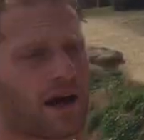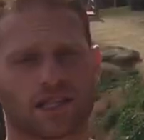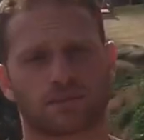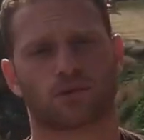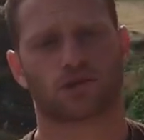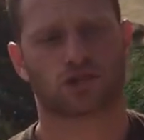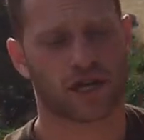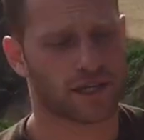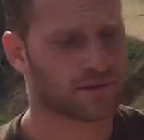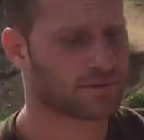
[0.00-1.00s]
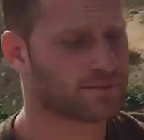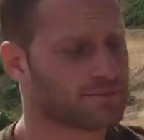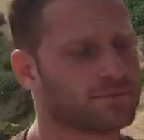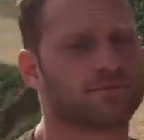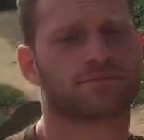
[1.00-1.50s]
possible to train,
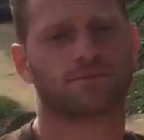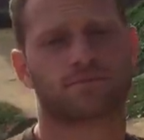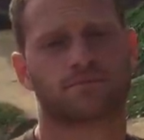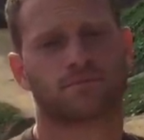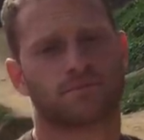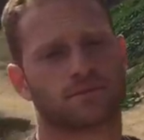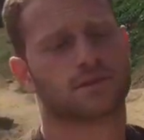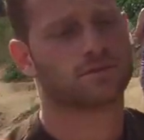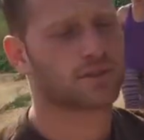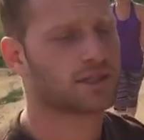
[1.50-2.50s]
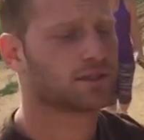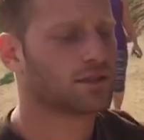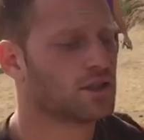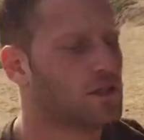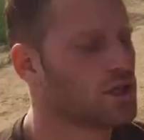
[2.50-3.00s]
all right?
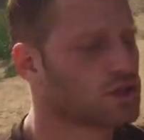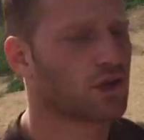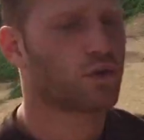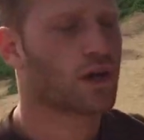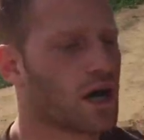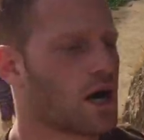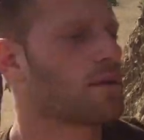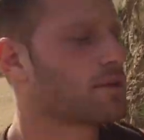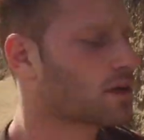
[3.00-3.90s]
So I'm